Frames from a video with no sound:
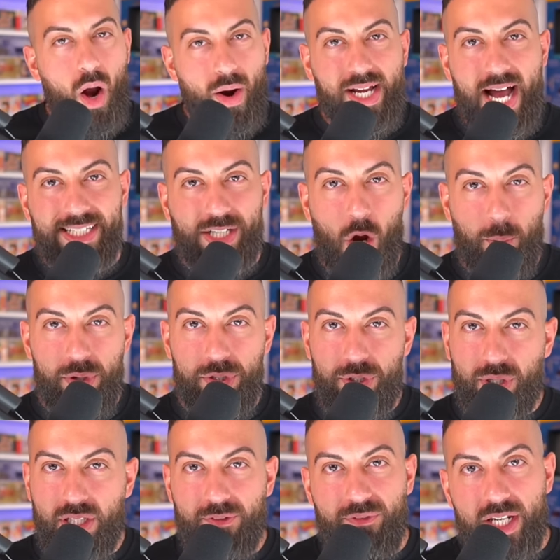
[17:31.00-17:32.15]
All right, guys, I hope you
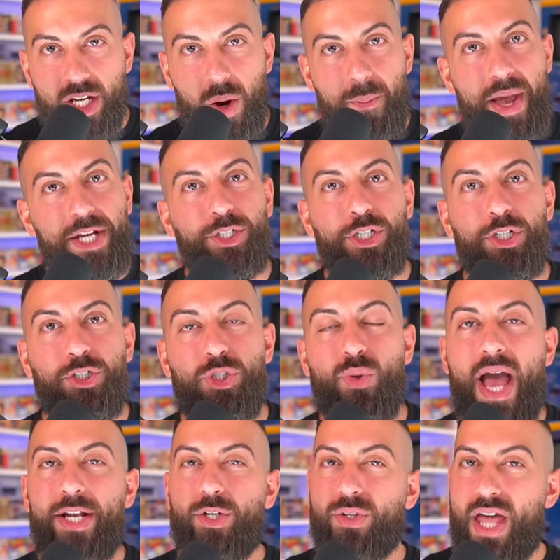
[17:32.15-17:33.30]
enjoyed the video. Make sure you do
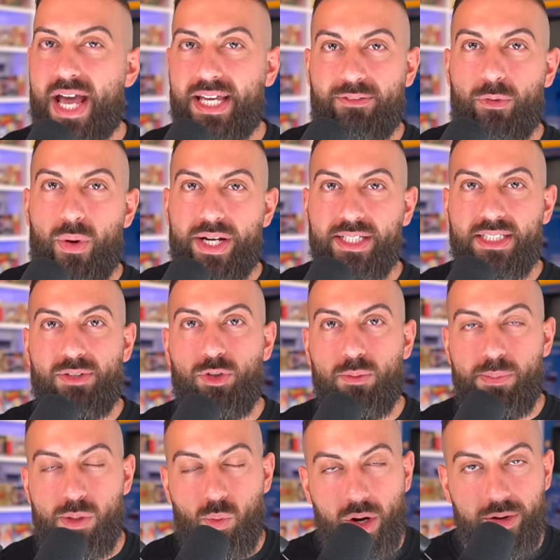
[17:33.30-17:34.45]
enter that giveaway to see if you
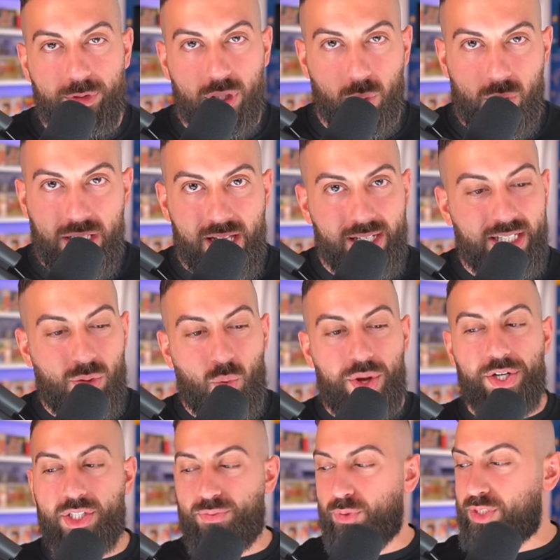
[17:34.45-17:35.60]
can be one of three lucky
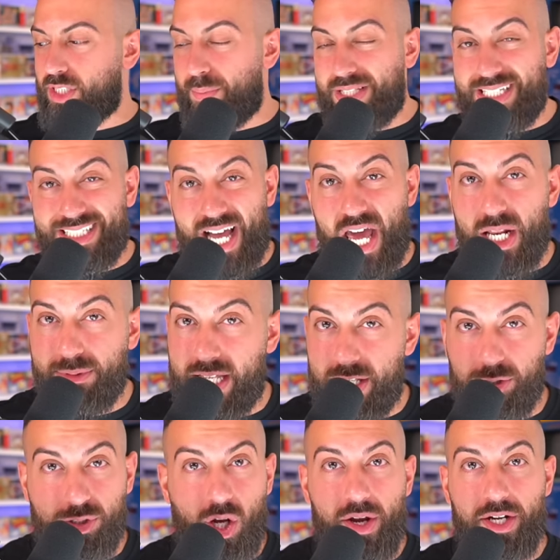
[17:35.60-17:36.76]
winners for some of these items that
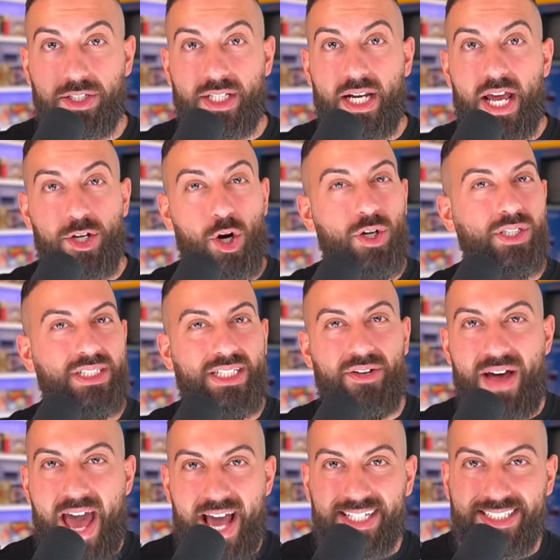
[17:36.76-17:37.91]
you saw here today, courtesy of
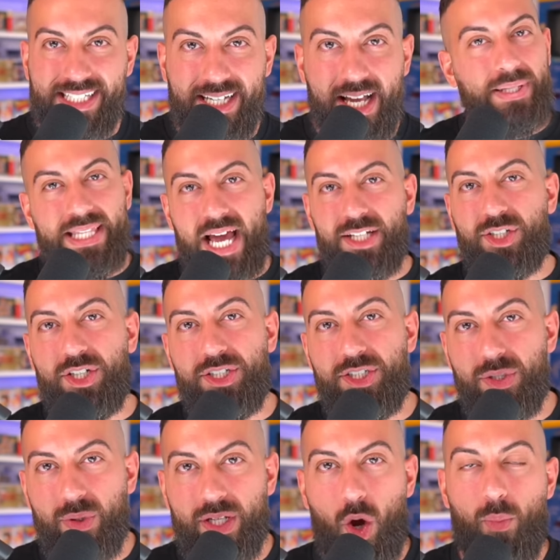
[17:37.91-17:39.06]
Axie. But that is going to
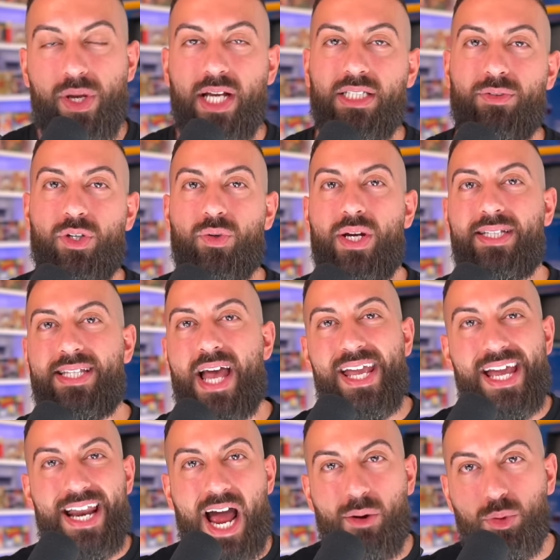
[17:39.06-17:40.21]
do it. Hope you guys have a great
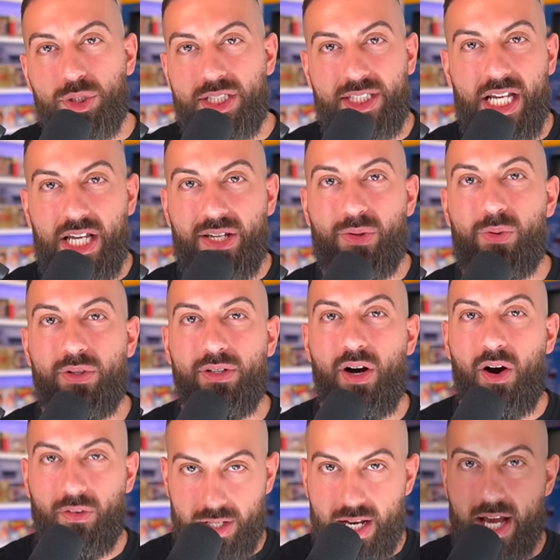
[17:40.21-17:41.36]
day, and I will see you
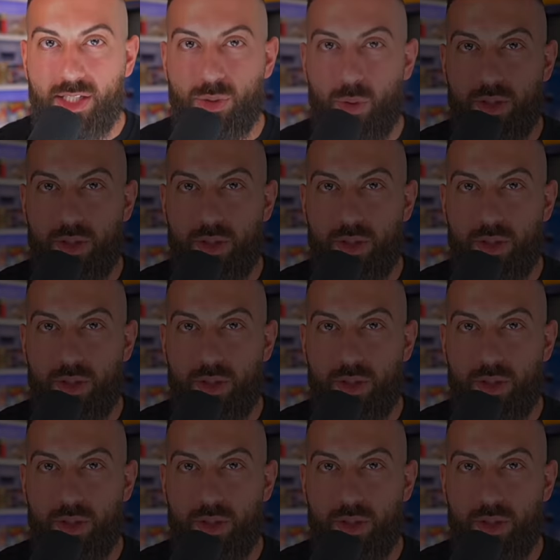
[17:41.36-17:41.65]
on the next